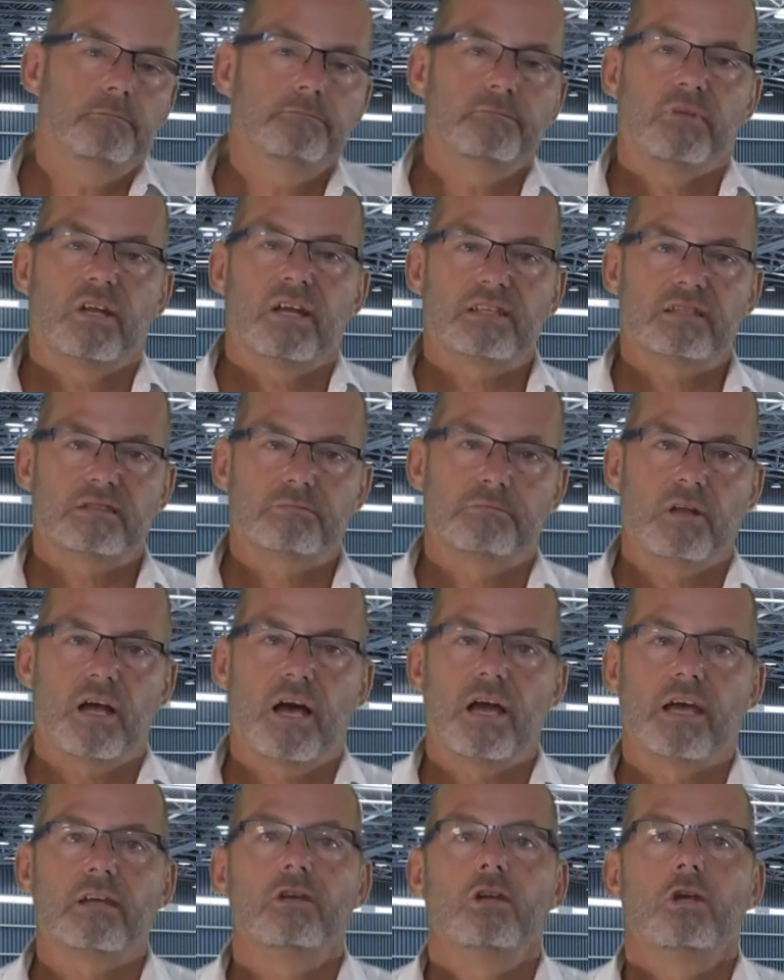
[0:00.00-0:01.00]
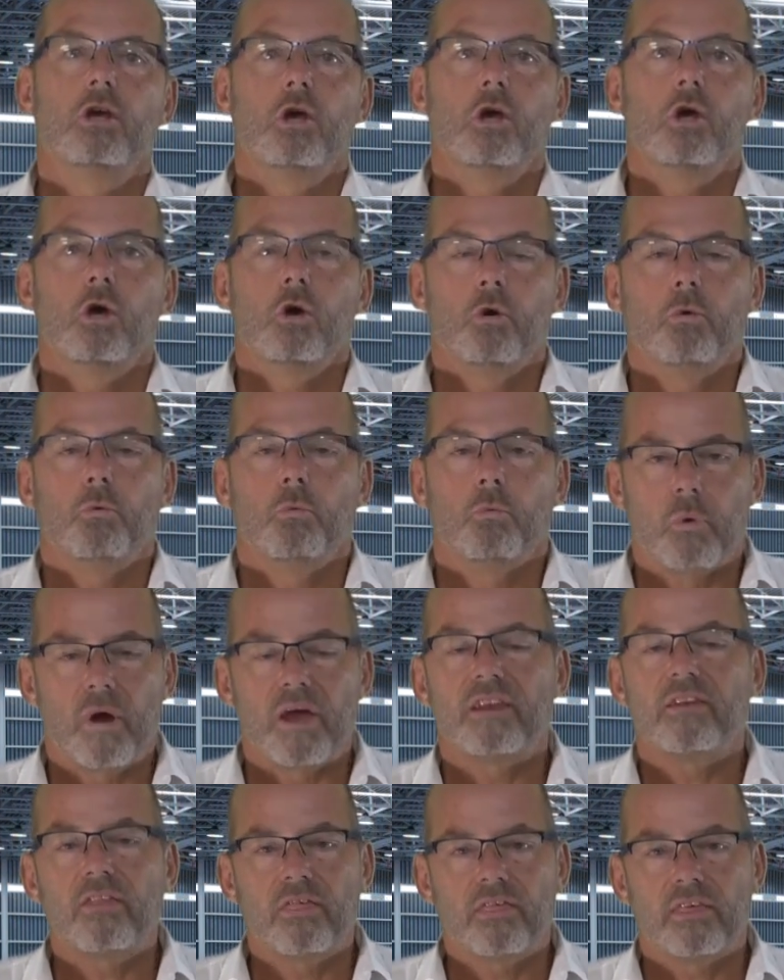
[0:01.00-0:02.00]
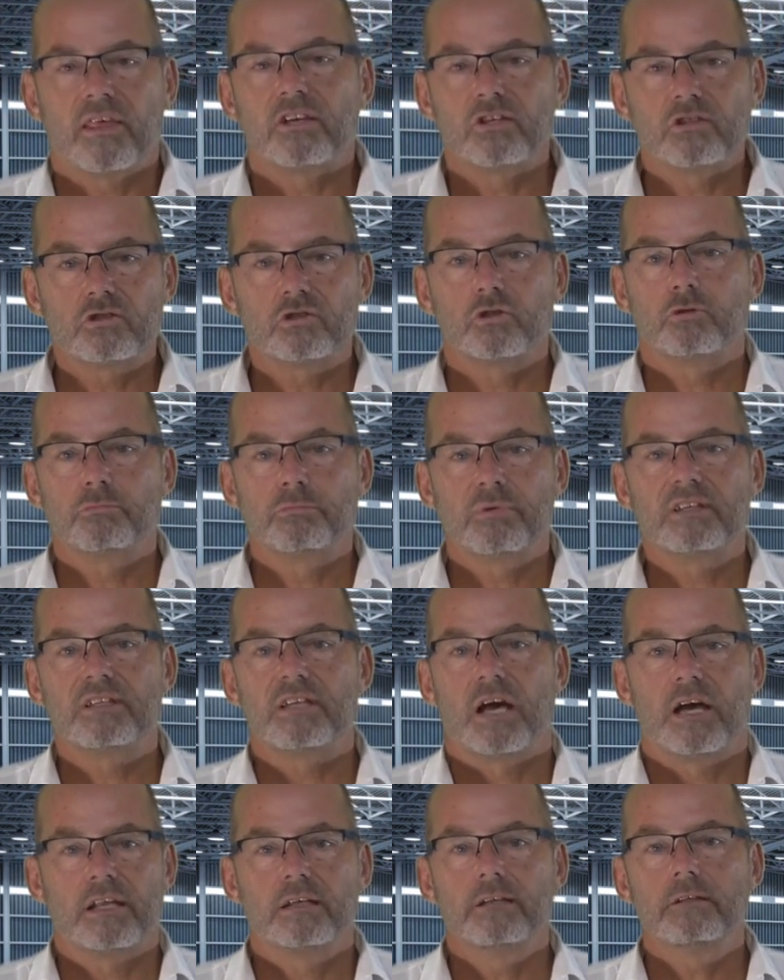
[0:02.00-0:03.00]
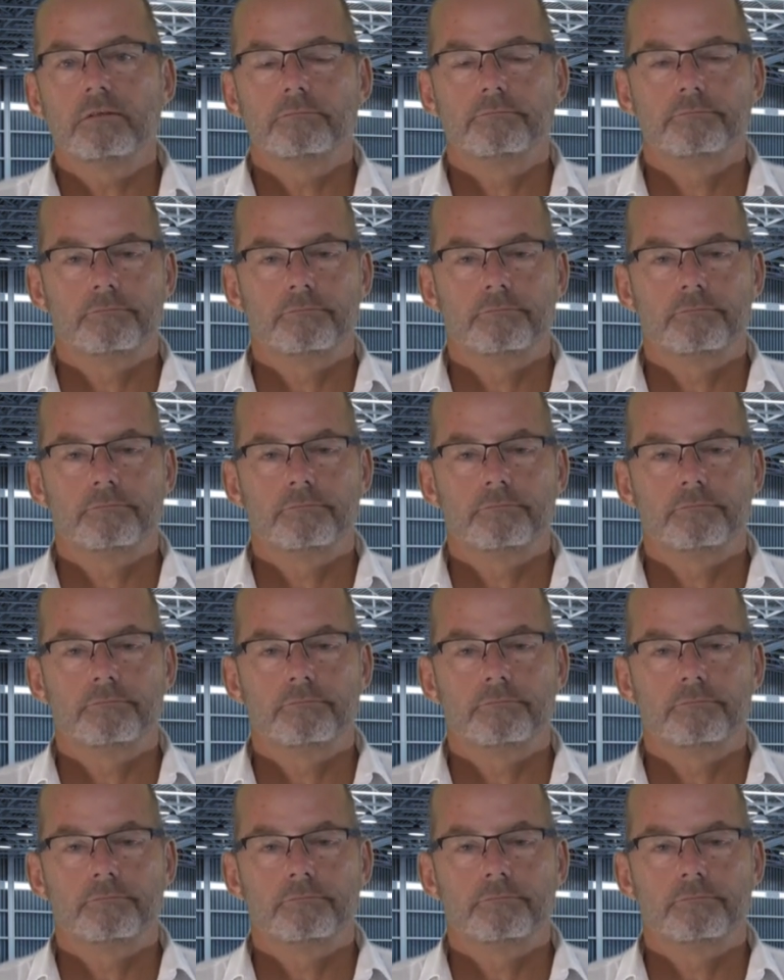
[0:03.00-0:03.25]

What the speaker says: explain when things should be done,